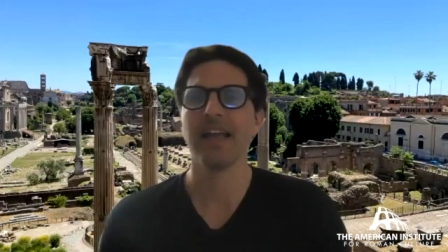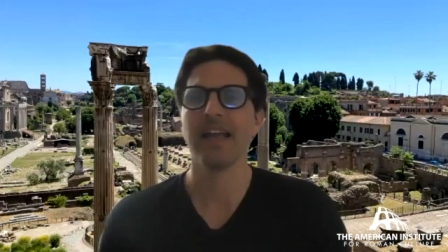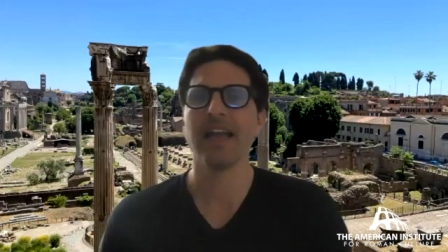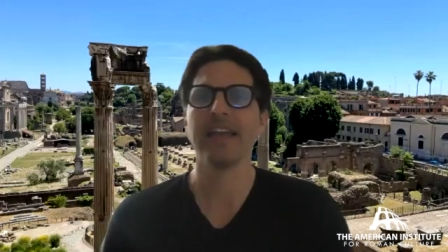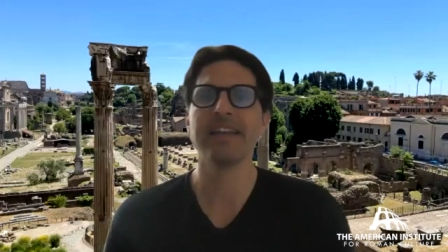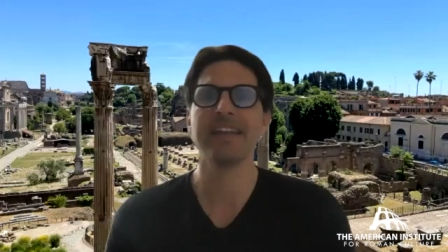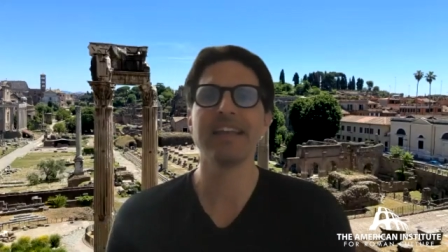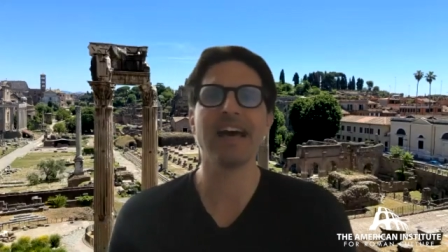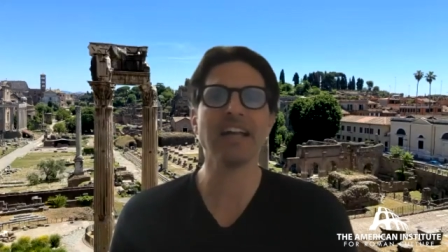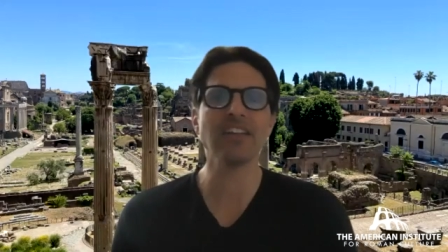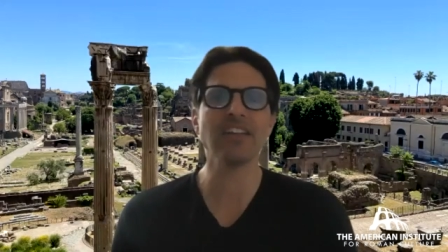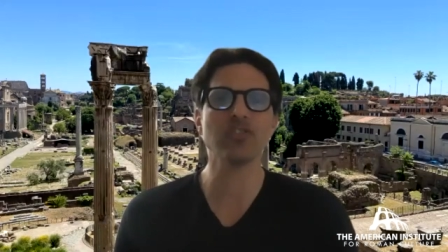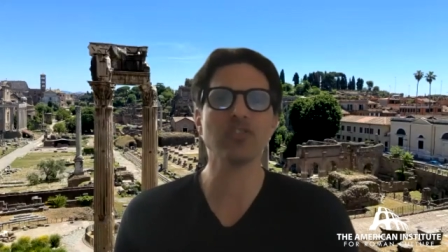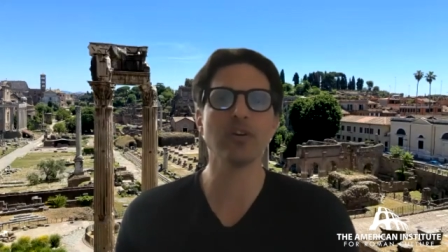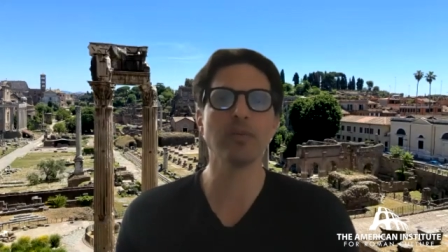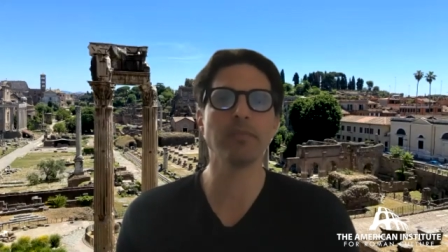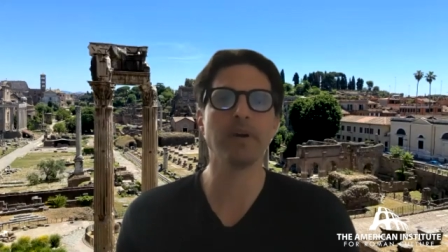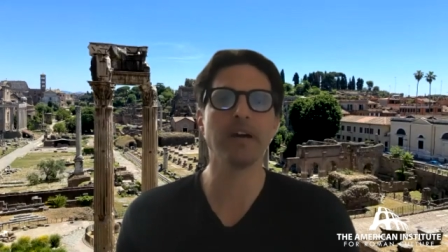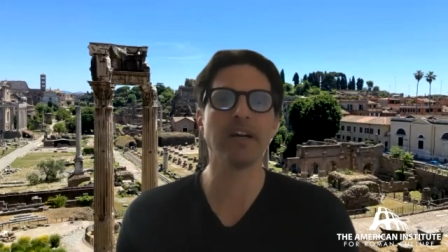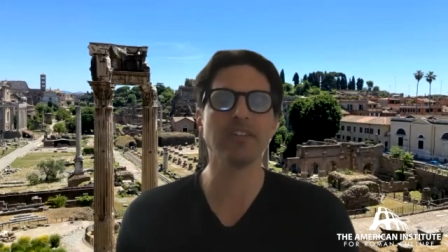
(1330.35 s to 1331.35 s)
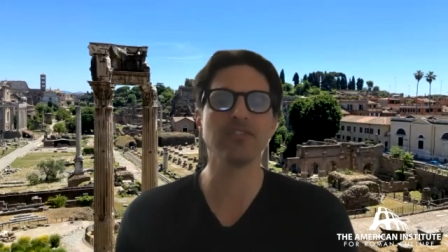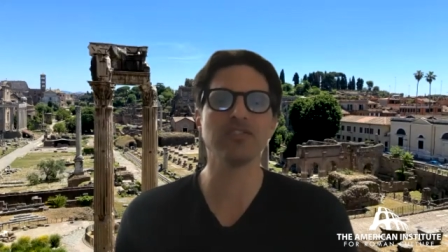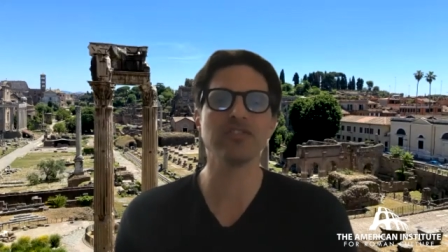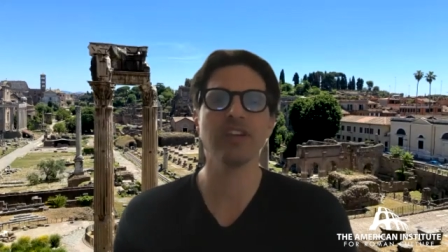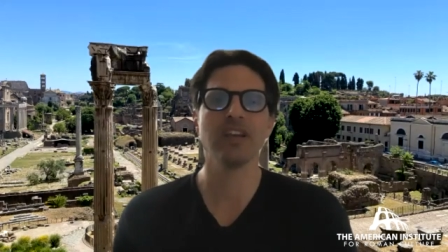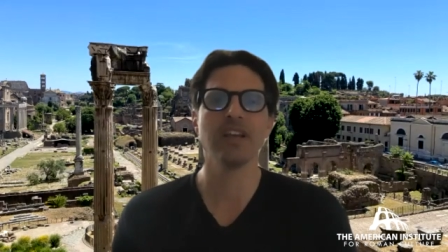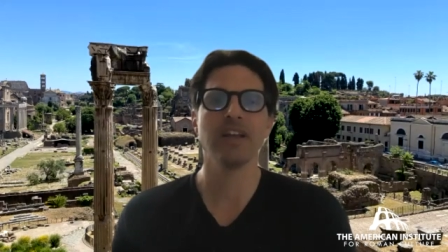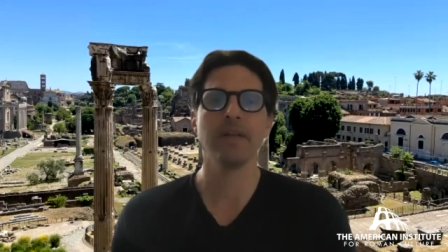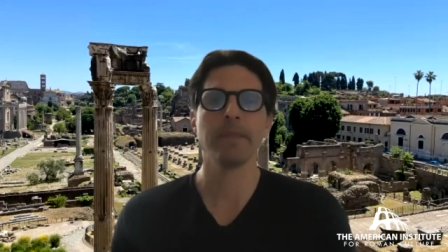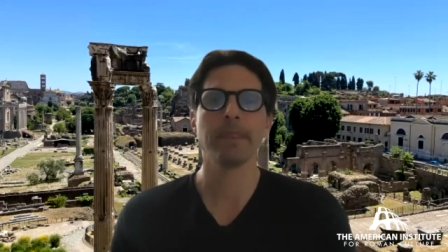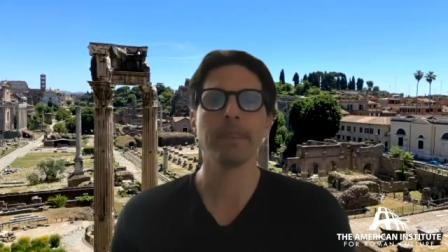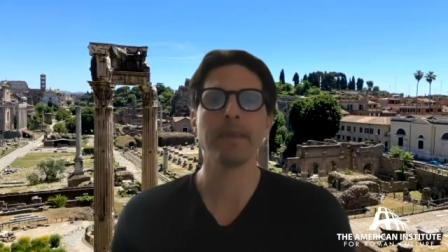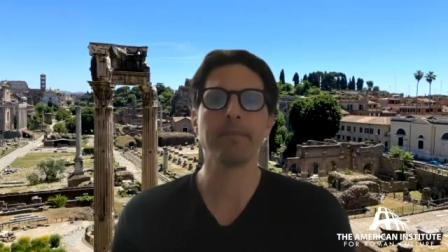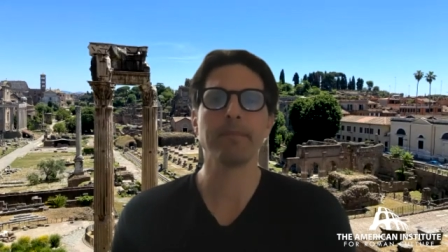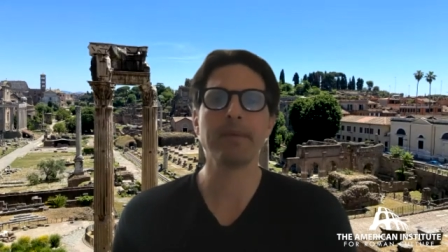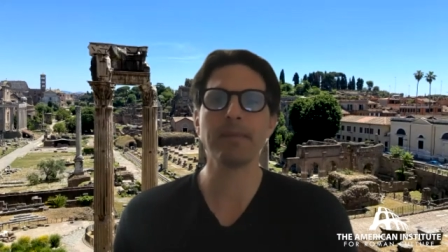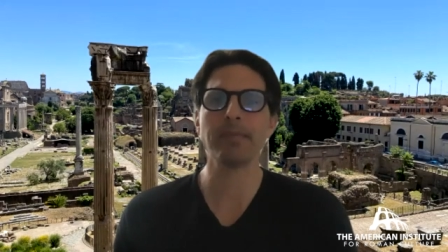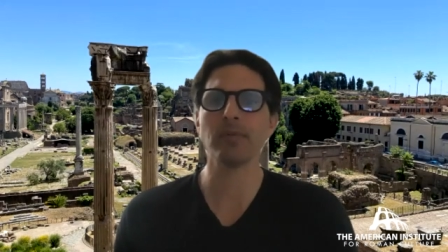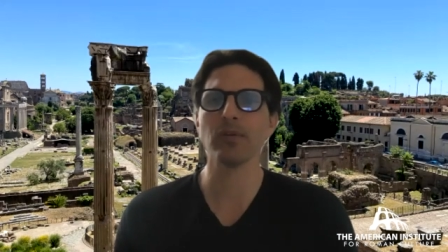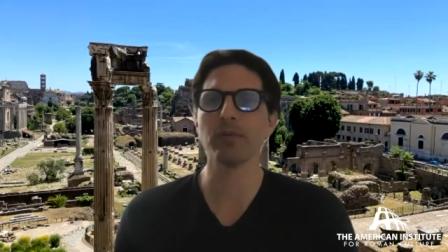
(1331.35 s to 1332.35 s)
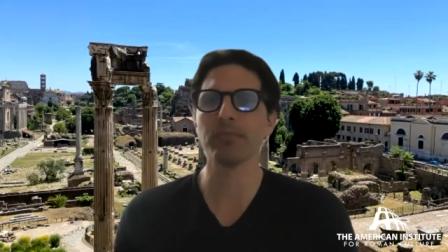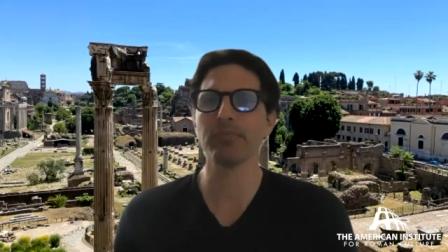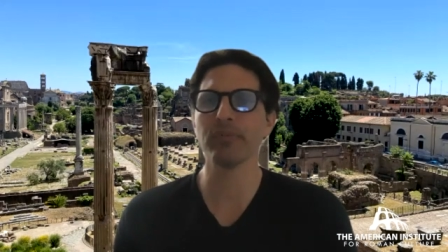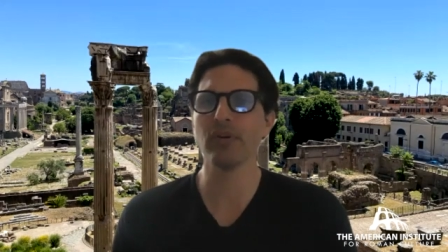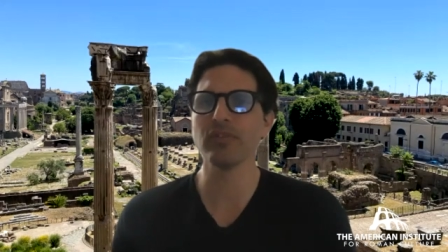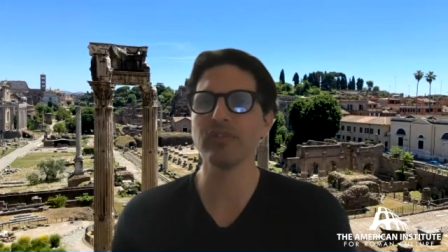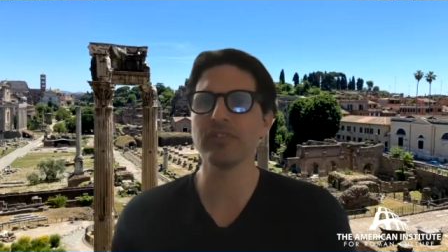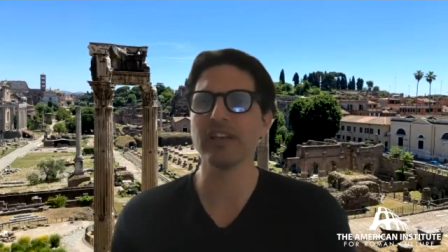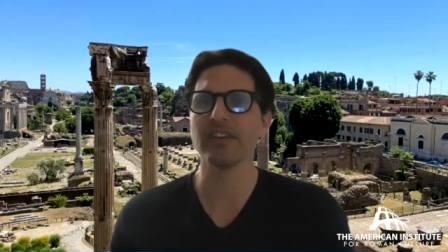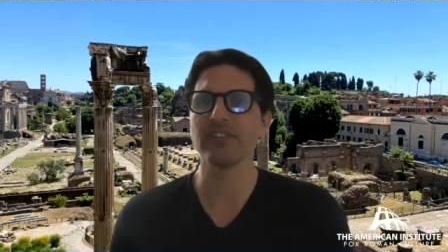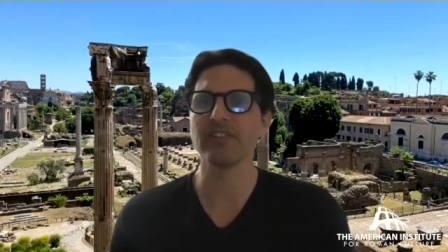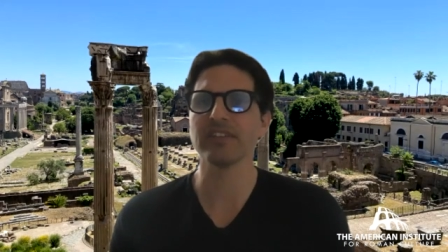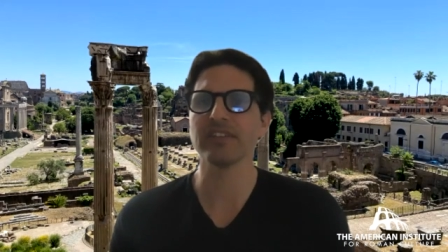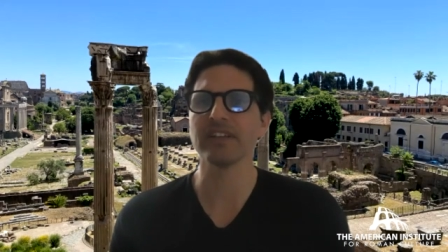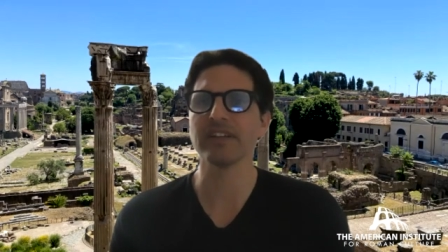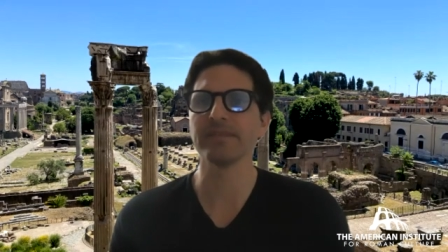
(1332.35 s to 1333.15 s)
and not so much that people are protesting.